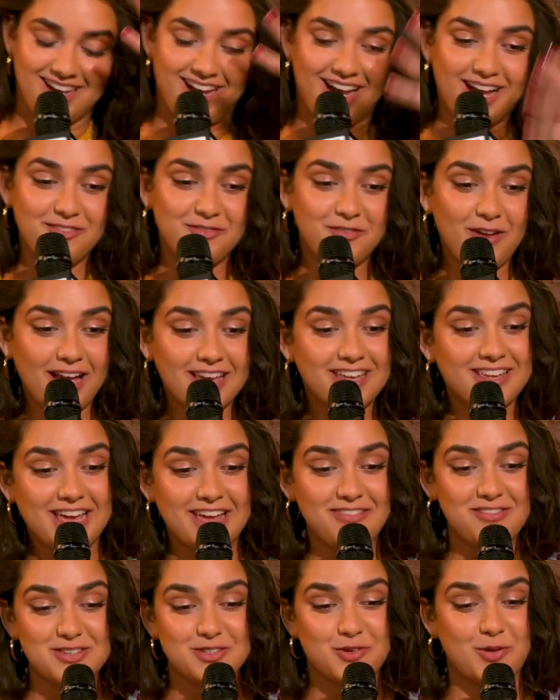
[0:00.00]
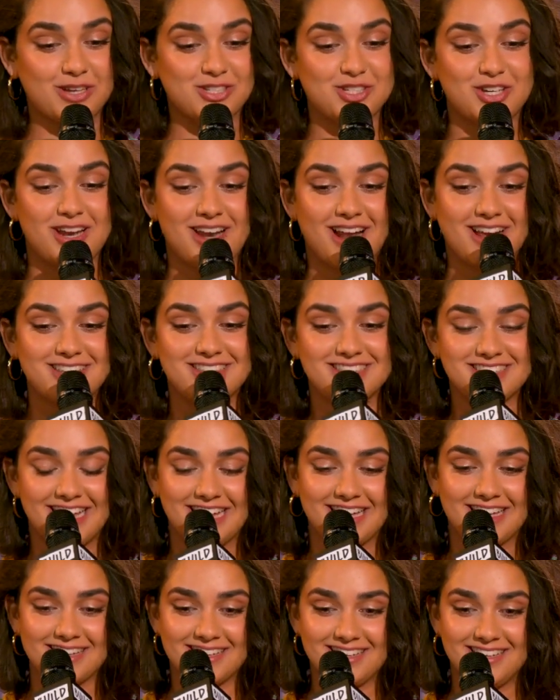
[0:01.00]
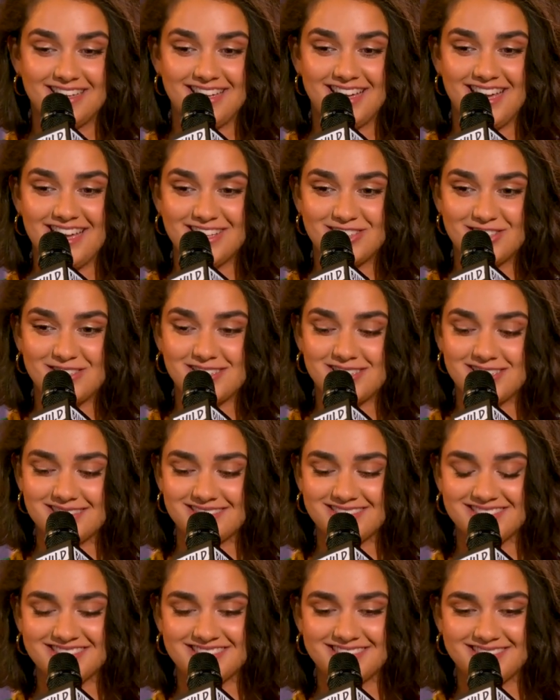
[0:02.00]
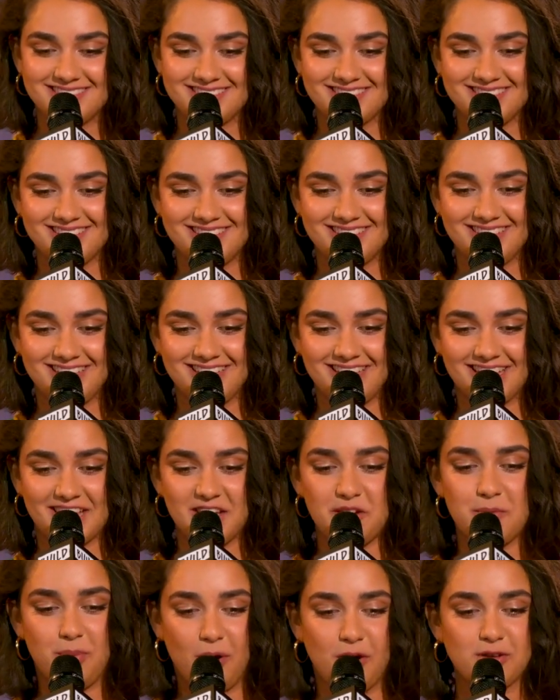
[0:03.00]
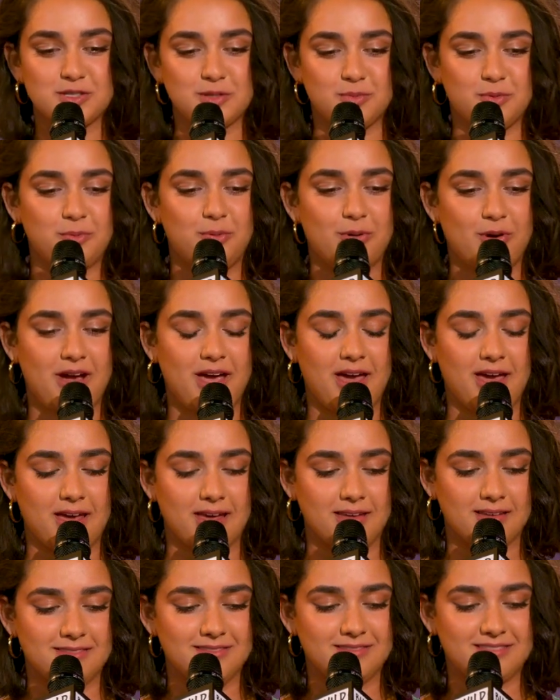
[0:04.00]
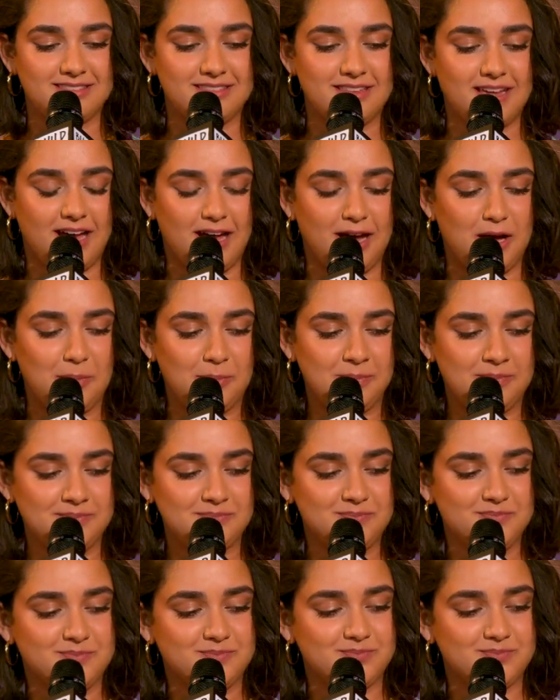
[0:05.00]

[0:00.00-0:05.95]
I get this question and I like... It's like an impossible prayer. Well,